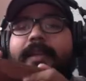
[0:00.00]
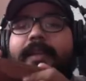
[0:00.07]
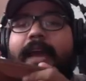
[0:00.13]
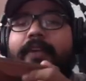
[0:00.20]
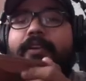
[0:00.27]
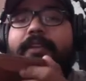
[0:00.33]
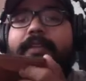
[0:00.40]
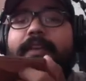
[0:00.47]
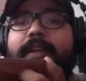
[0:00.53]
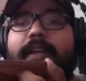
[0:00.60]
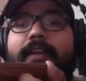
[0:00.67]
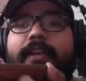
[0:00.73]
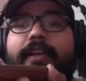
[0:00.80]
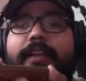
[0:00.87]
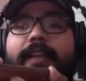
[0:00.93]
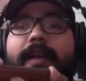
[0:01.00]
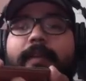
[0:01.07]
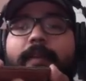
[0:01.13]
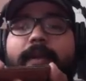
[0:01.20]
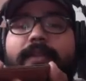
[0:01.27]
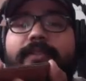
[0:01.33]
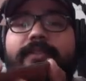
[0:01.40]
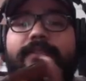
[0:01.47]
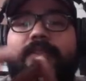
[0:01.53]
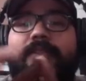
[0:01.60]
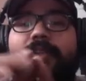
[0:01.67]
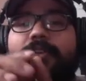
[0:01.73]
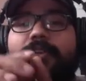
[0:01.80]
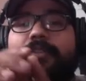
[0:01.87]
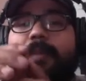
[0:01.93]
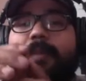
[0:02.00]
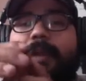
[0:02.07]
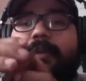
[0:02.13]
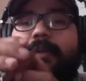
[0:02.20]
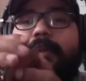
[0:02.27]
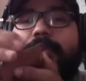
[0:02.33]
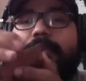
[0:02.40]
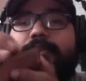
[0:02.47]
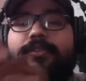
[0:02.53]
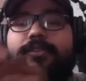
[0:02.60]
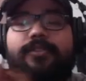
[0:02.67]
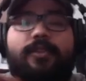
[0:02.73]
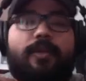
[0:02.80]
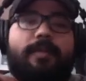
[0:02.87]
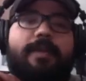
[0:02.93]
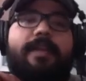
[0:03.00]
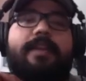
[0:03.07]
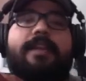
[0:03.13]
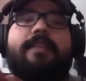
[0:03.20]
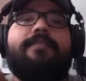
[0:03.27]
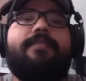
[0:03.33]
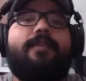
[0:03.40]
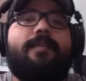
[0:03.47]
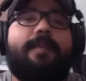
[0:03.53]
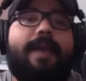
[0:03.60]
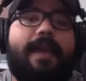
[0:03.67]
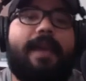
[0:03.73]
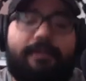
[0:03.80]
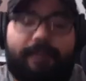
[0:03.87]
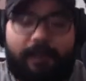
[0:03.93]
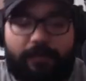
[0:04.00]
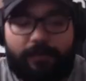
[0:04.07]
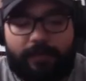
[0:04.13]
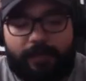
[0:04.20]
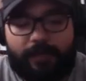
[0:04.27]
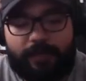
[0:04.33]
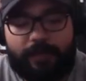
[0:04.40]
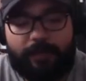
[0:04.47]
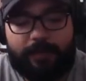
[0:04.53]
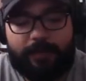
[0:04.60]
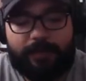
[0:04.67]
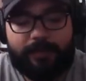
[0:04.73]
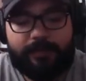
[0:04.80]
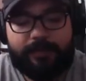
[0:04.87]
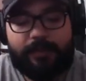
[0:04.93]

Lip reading: I don't even carry it that much, because my collection is so big and I feel bad if I don't carry a piece